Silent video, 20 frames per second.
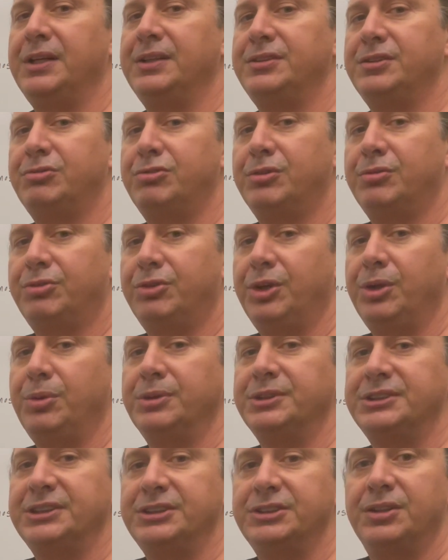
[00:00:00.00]
at different
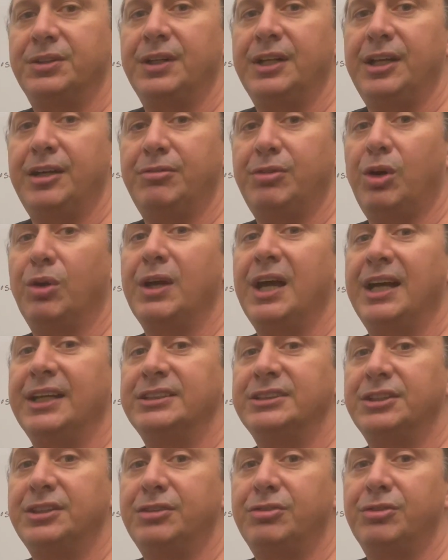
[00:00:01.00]
frequencies are going to have all
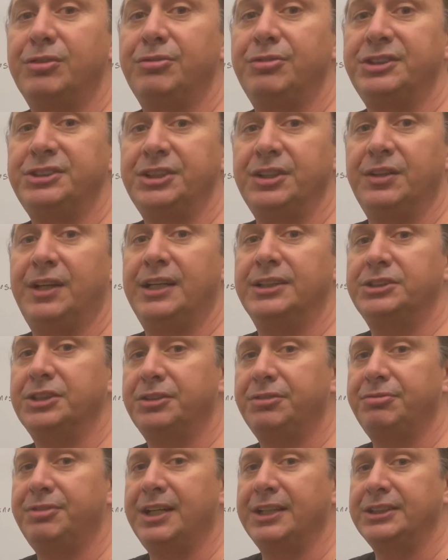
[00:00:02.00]
kinds of different physiologic
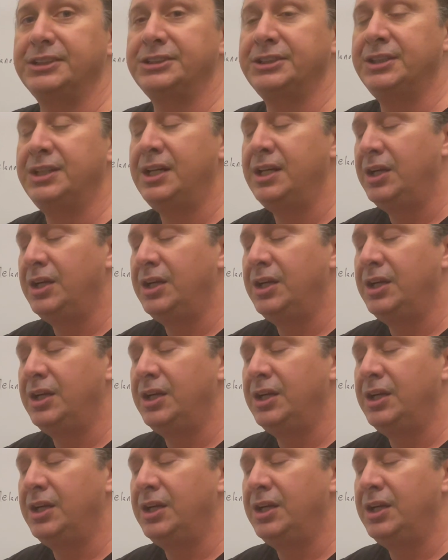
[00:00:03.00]
effects,